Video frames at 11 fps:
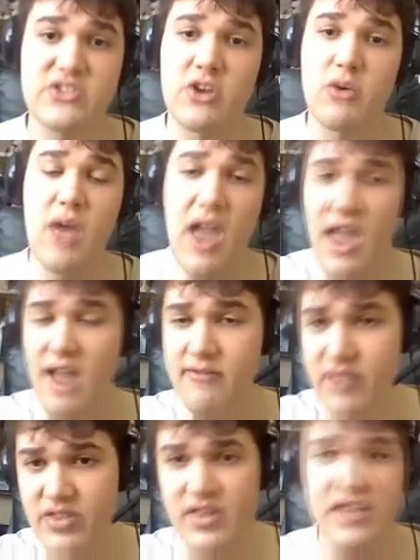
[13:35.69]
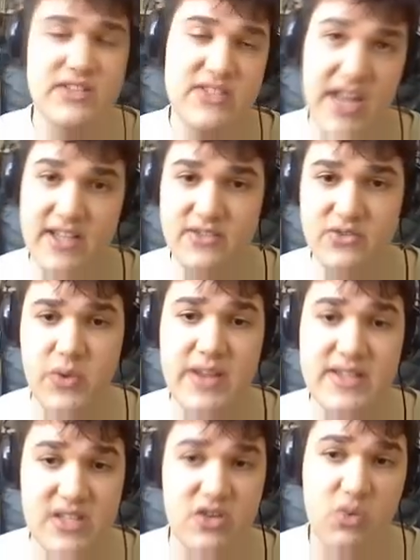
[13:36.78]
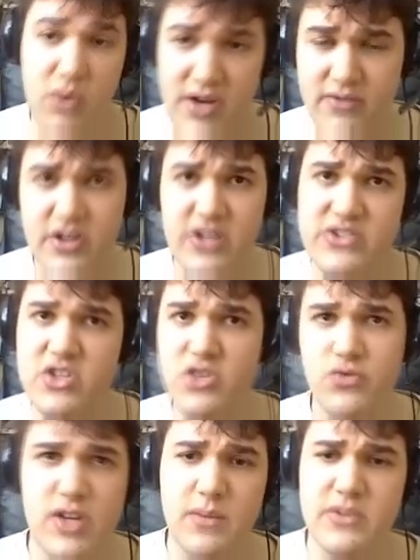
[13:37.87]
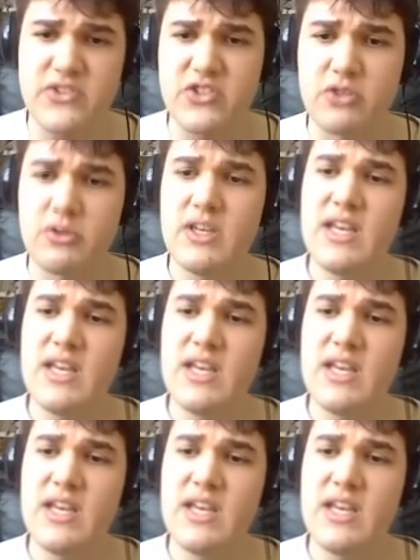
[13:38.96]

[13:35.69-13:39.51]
so everything in stacks of 20 or whatever it is that you really want to do.